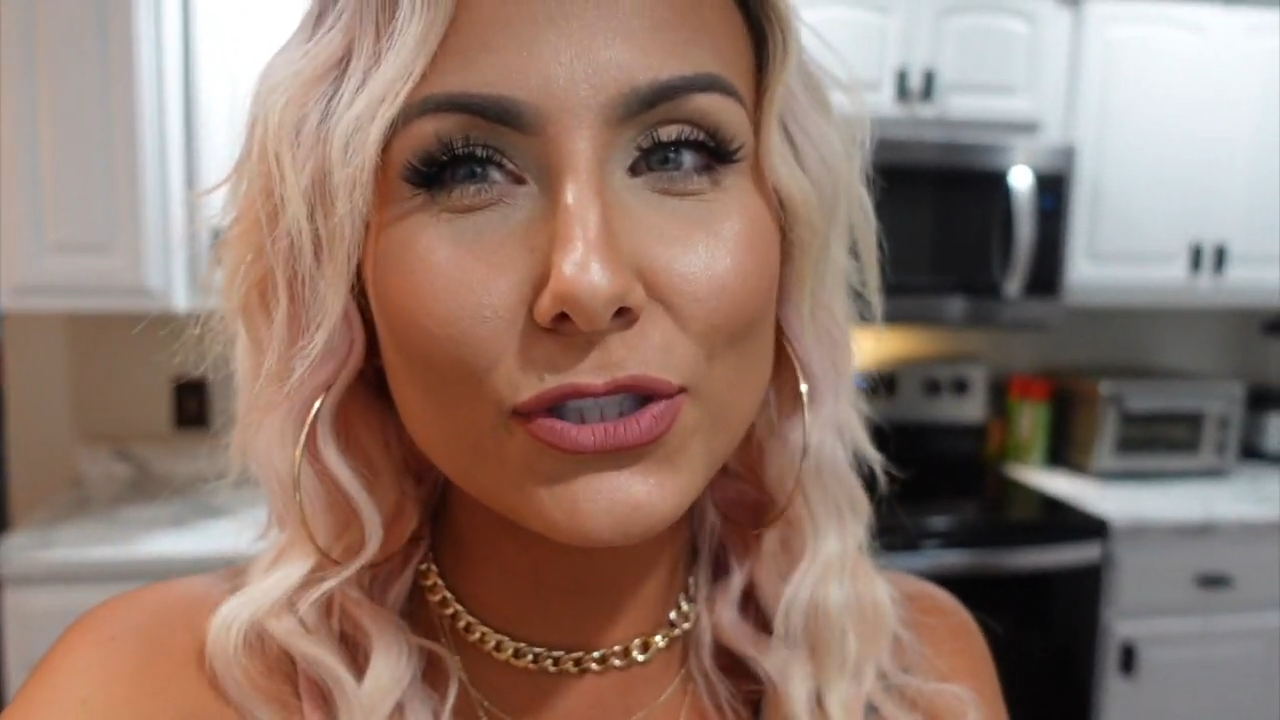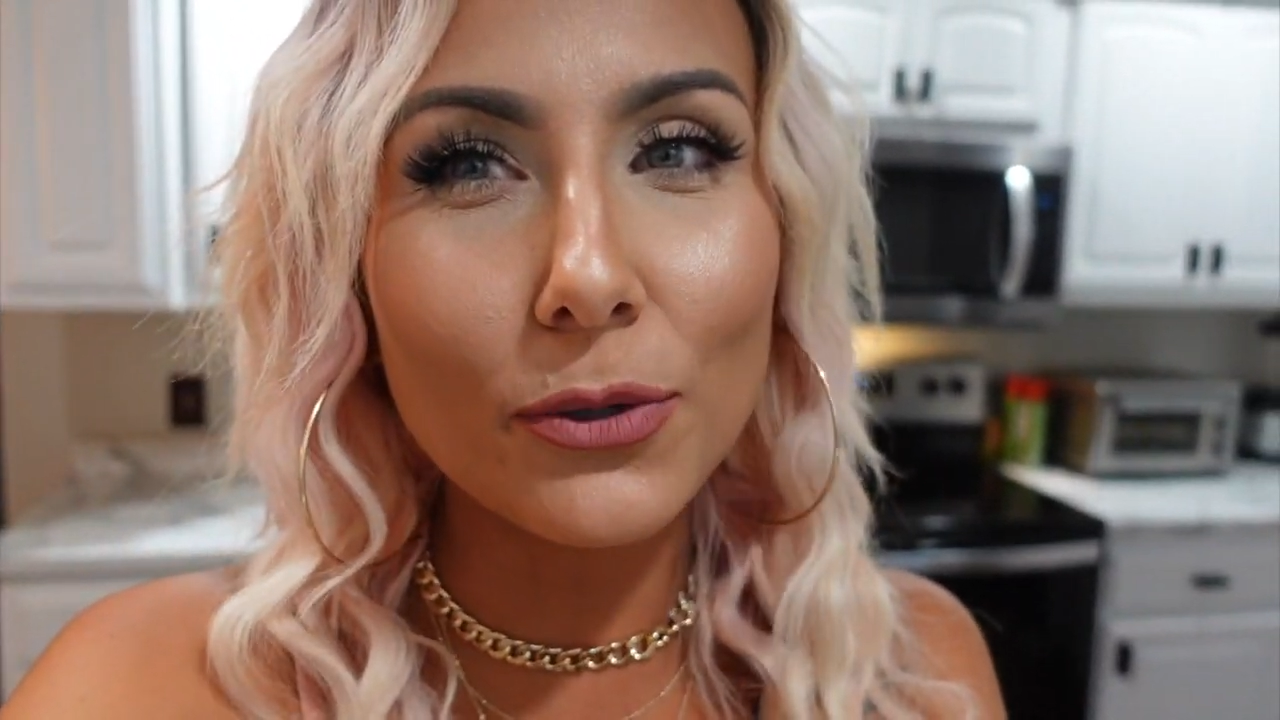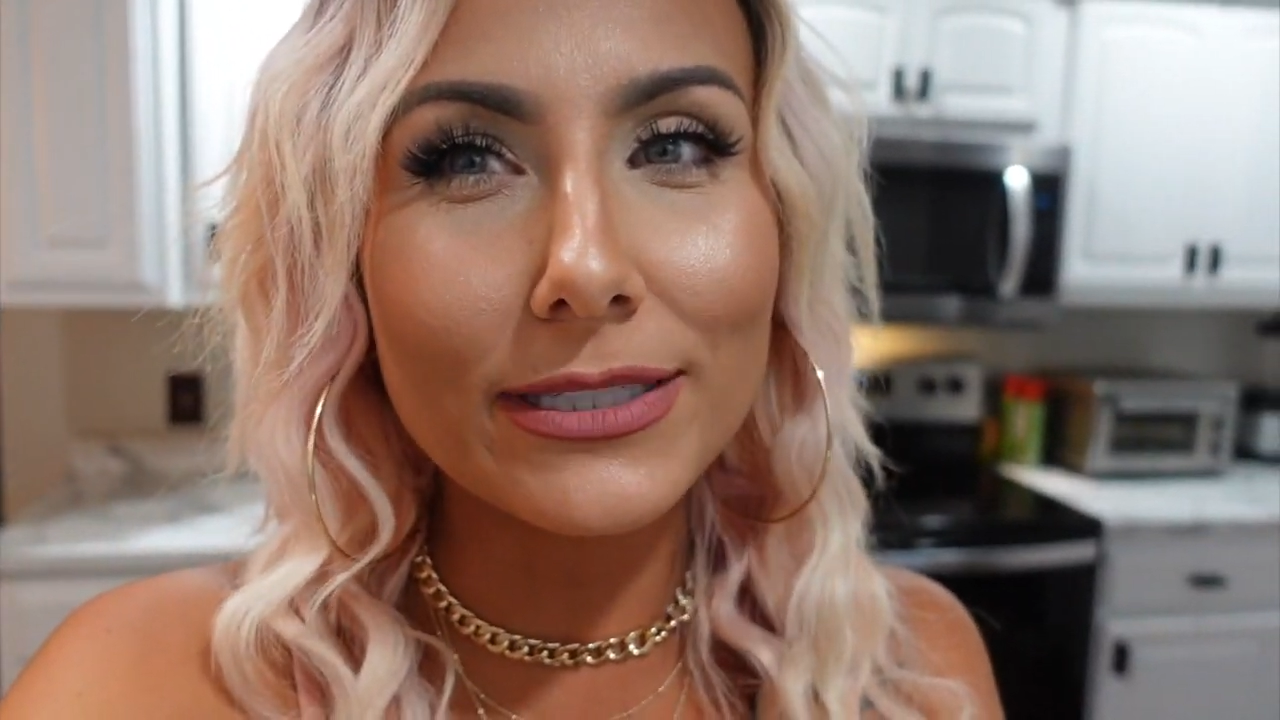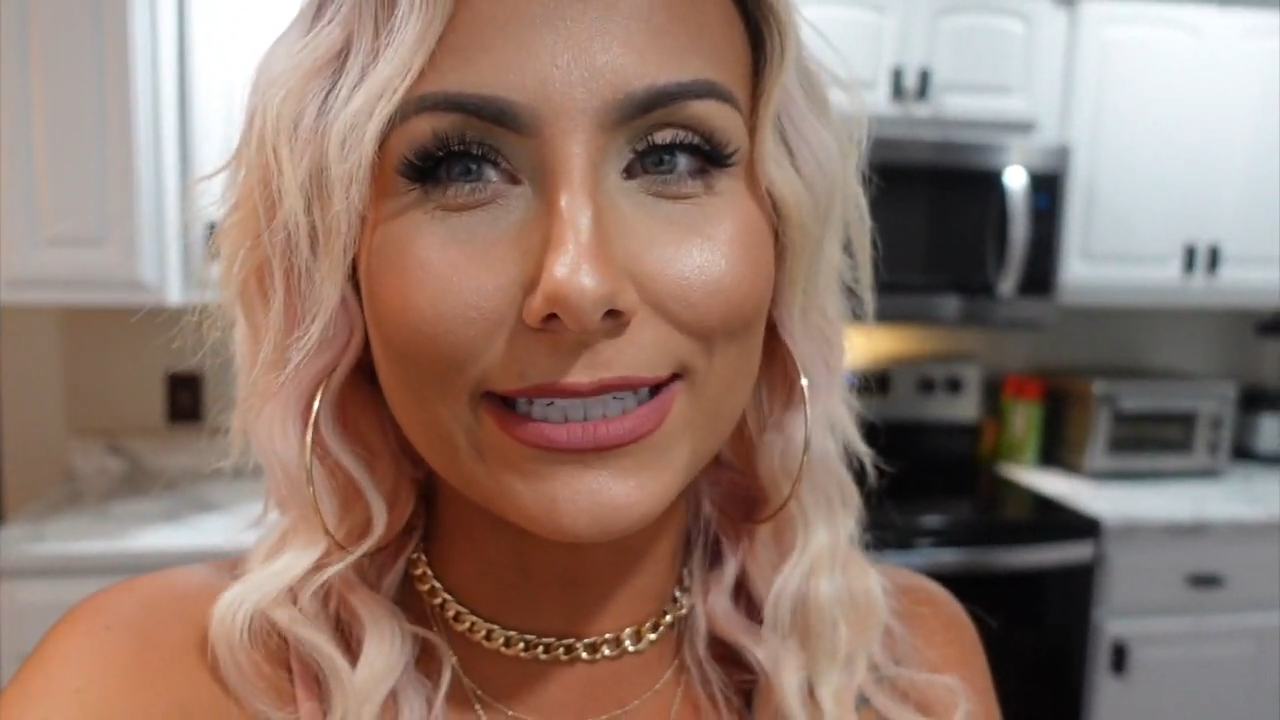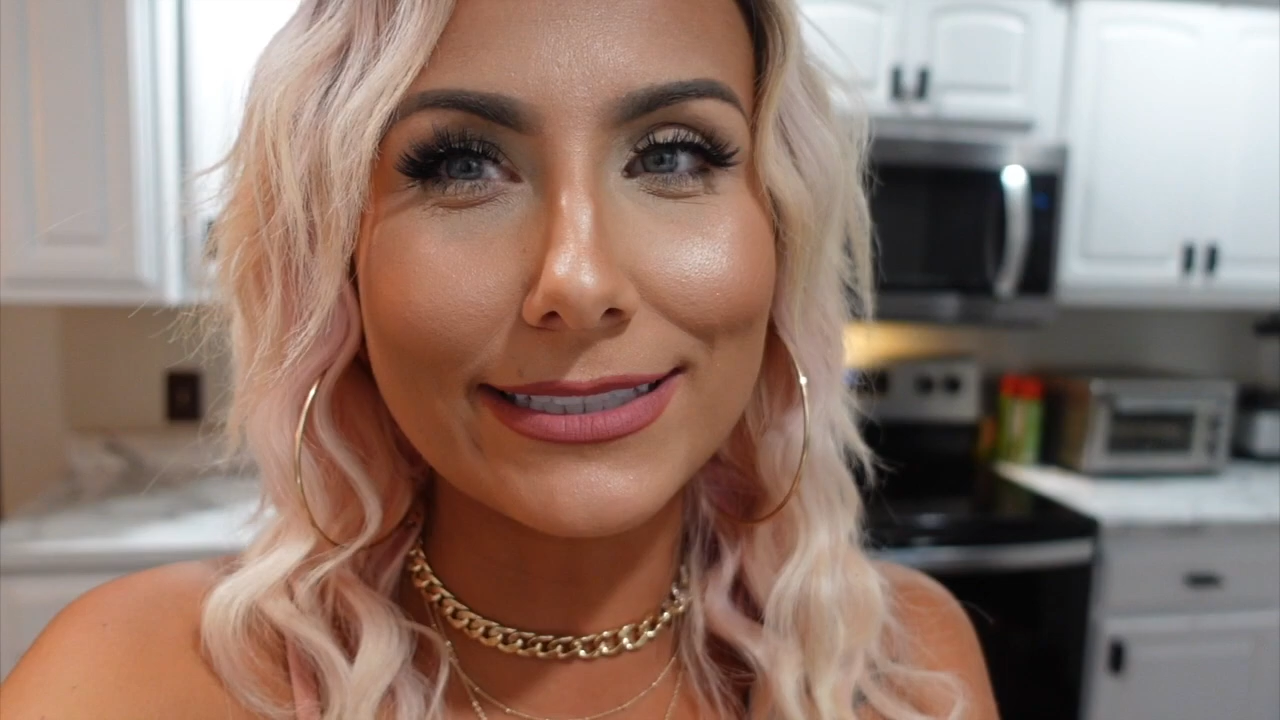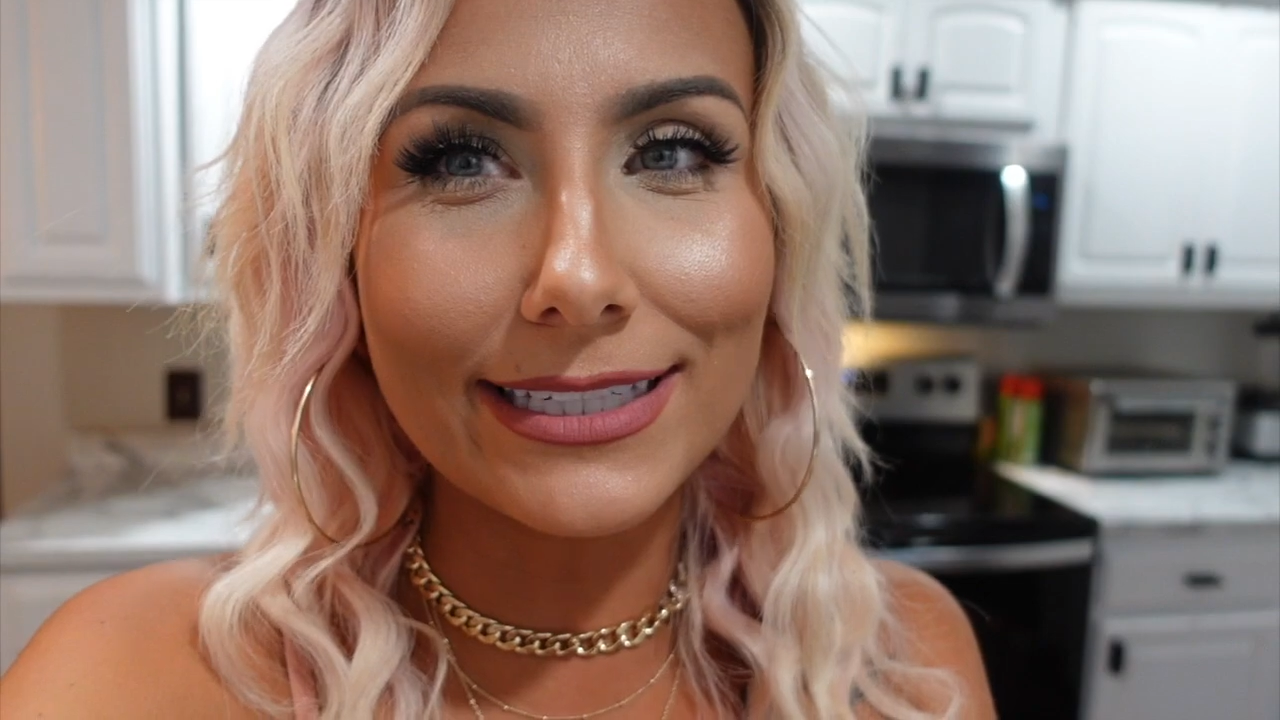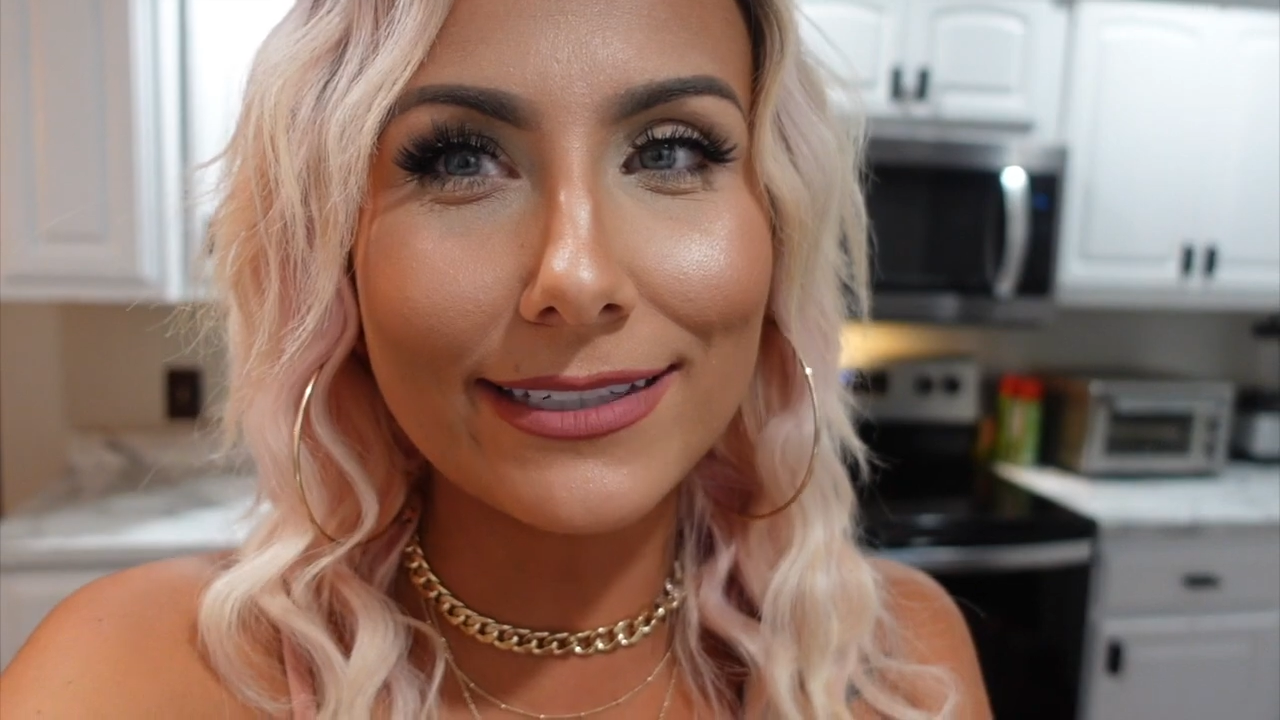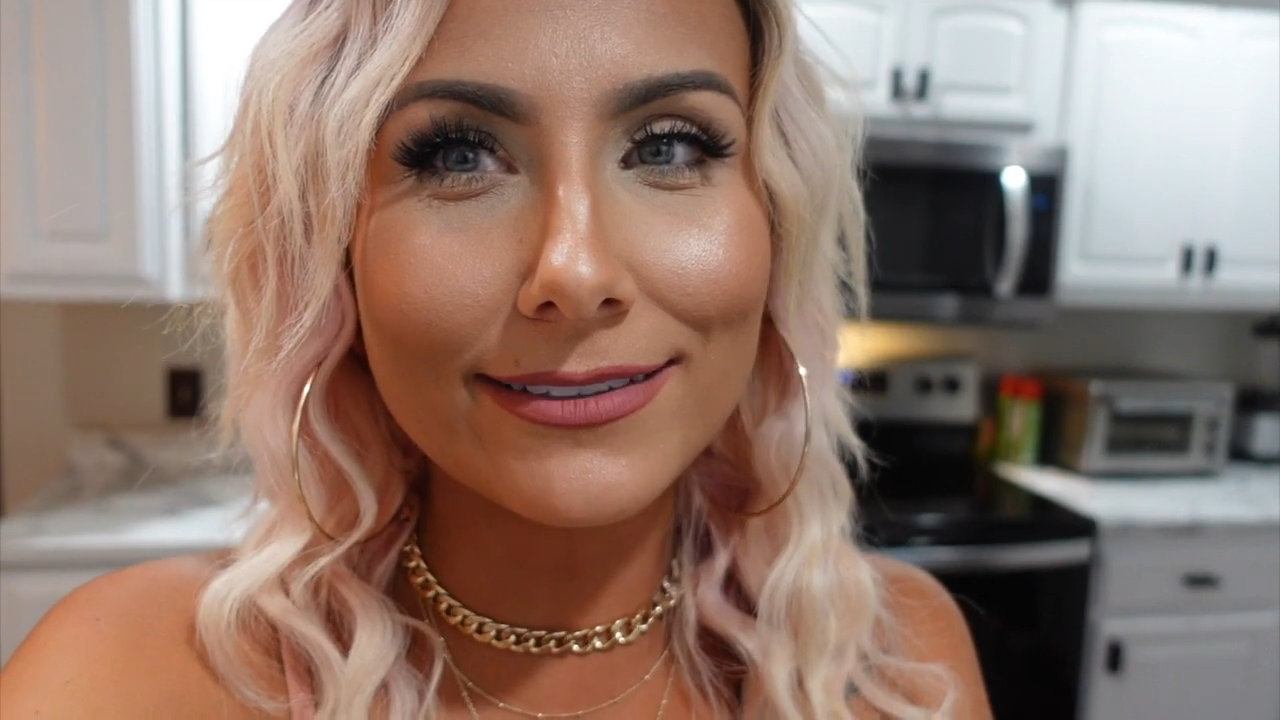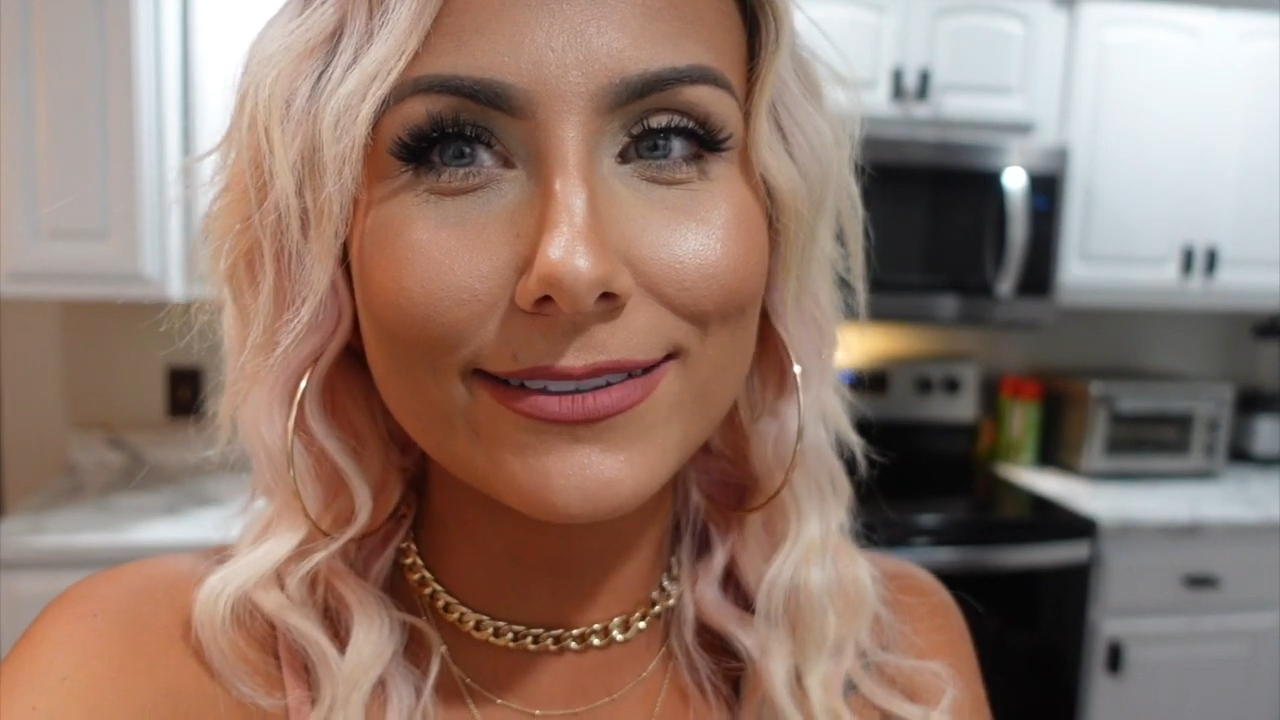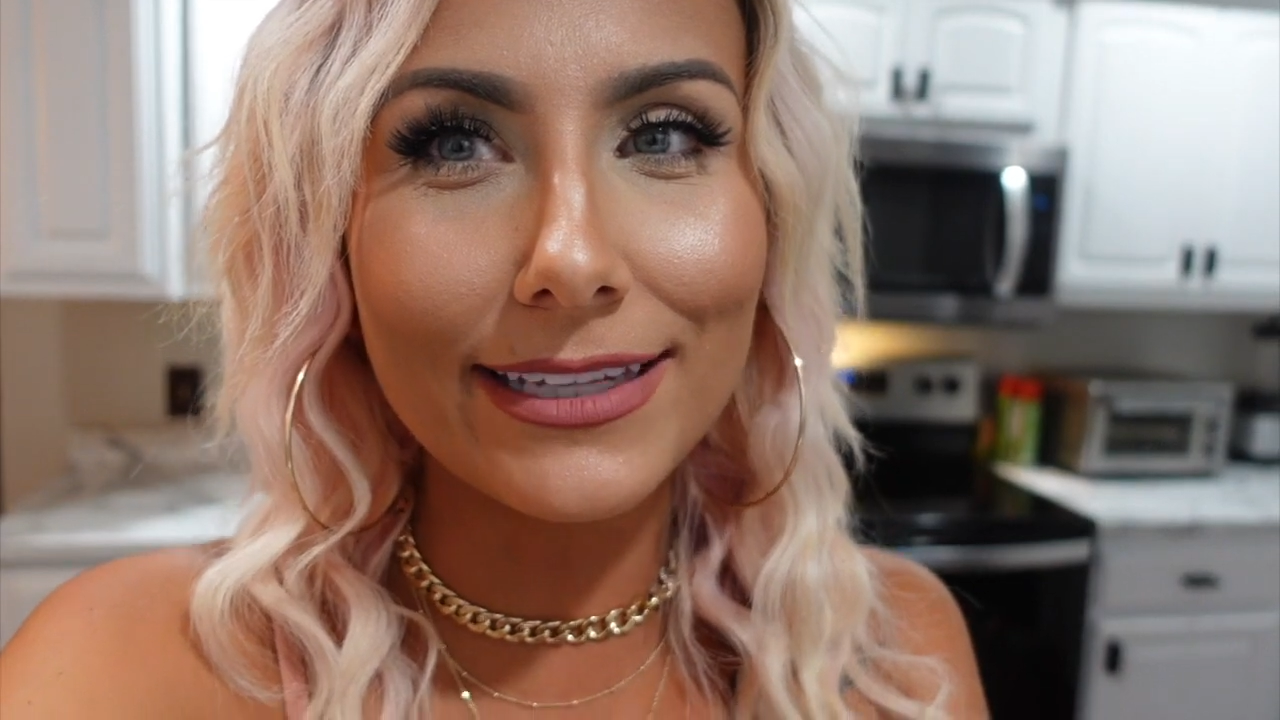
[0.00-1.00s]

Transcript: so addicting.